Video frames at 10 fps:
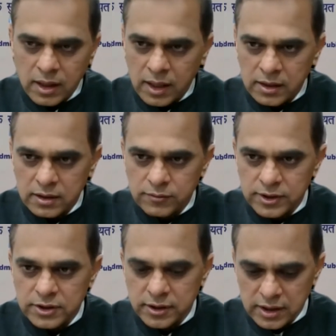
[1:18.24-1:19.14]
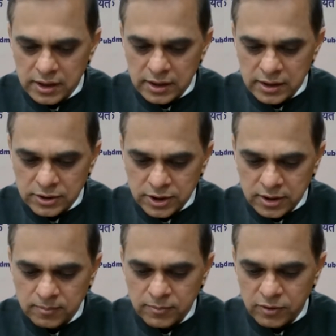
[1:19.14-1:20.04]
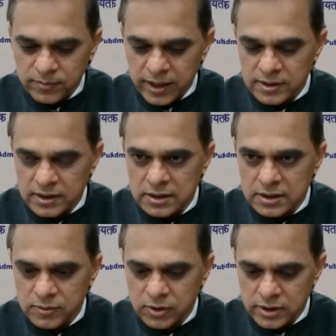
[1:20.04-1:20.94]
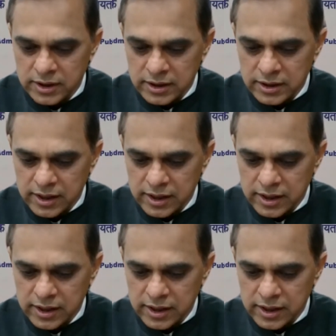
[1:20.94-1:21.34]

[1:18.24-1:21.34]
Under the visionary leadership of Prime Minister Modi,